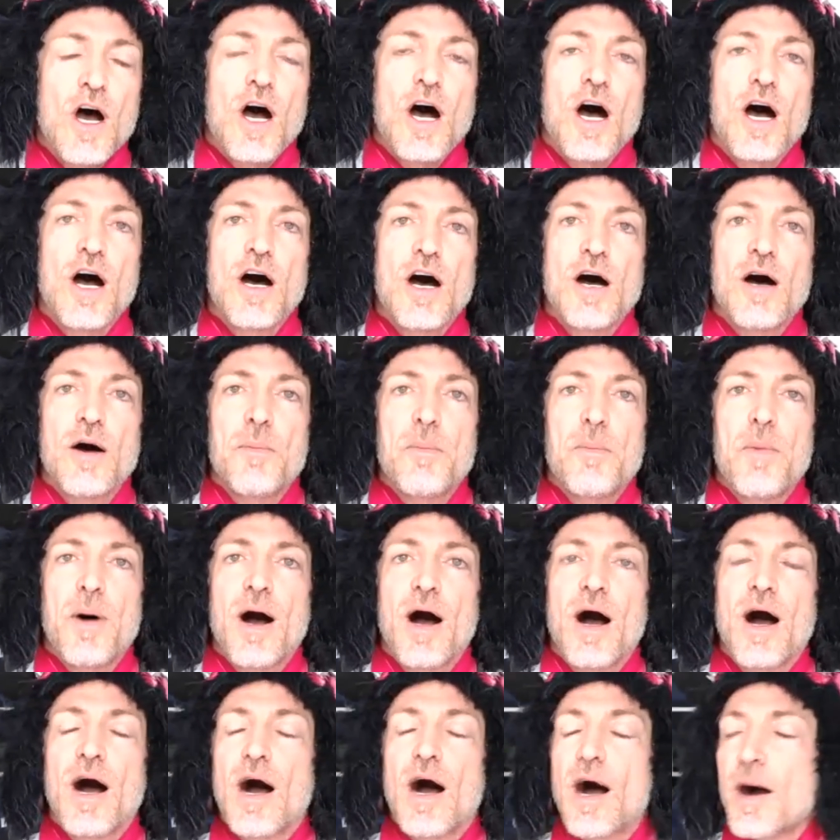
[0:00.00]
Um,
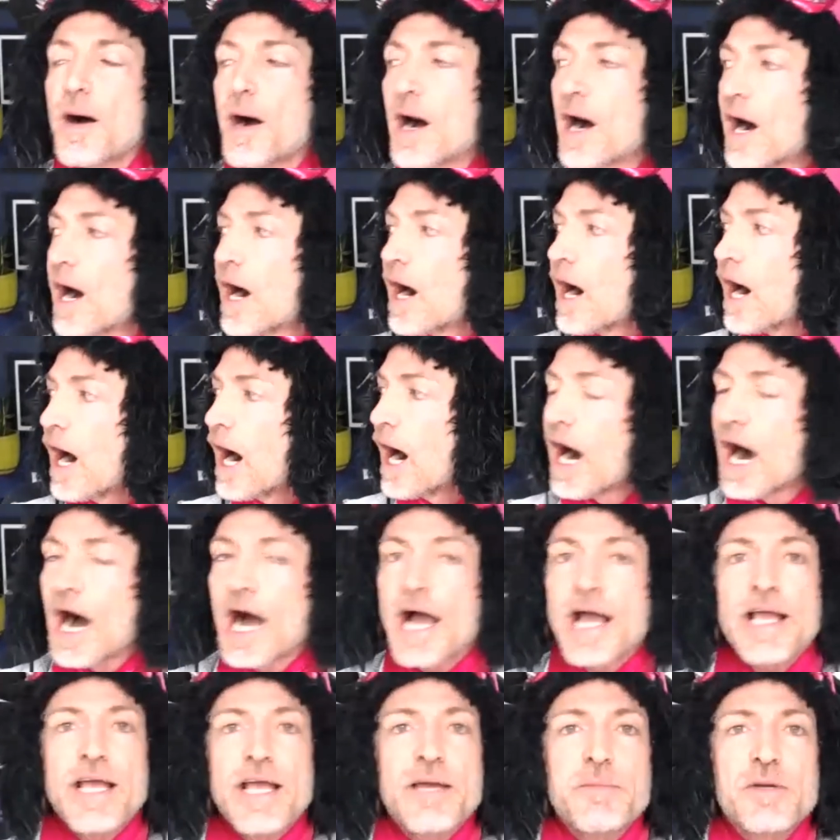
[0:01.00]

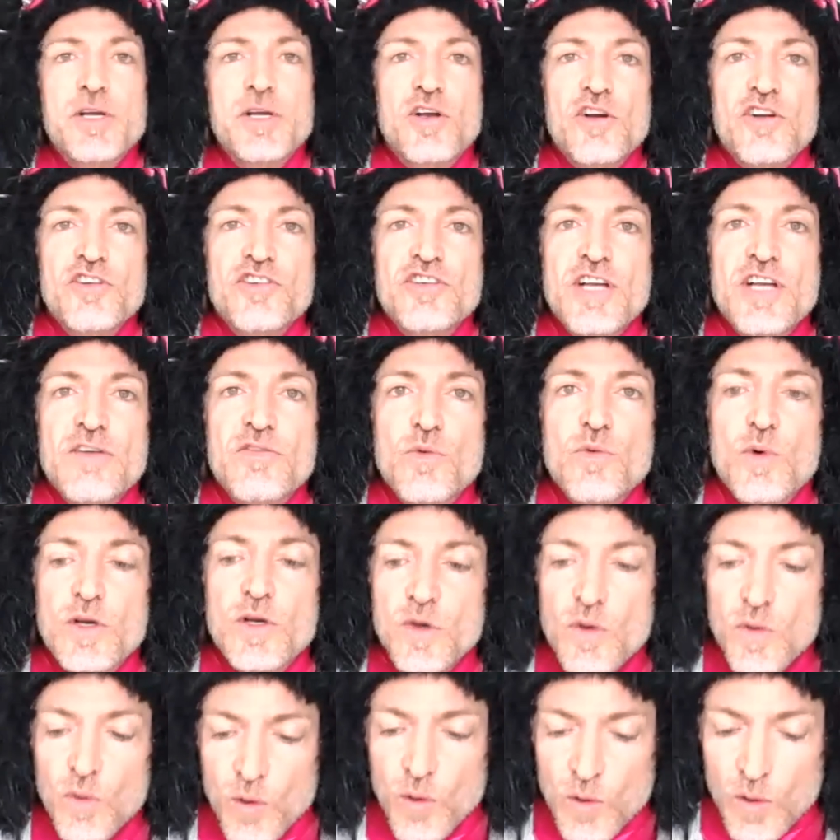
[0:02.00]
I am encouraging
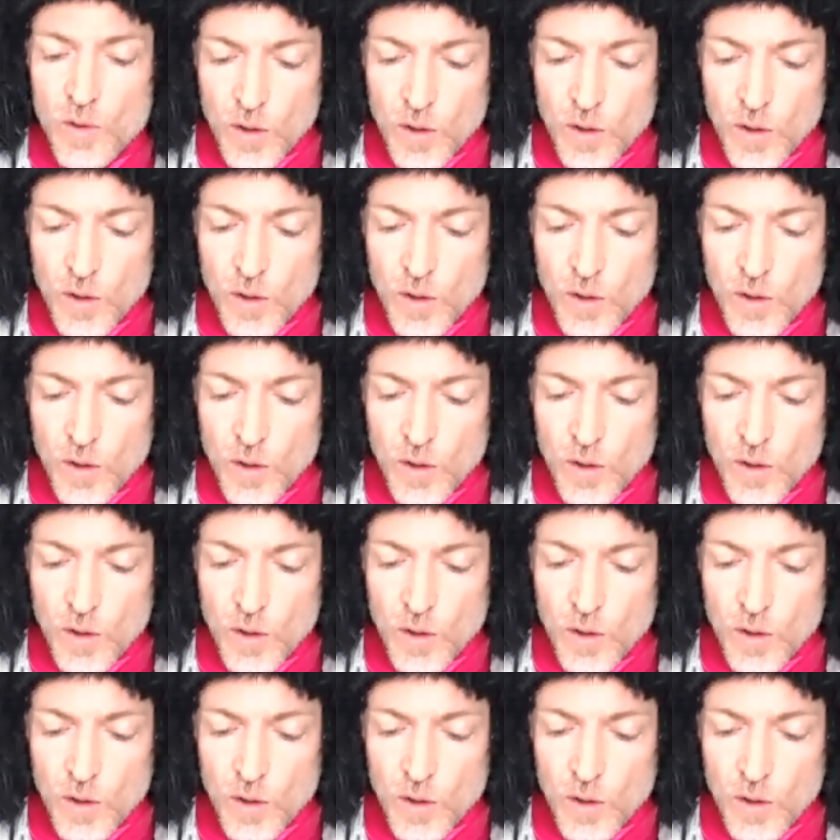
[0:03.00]
everyone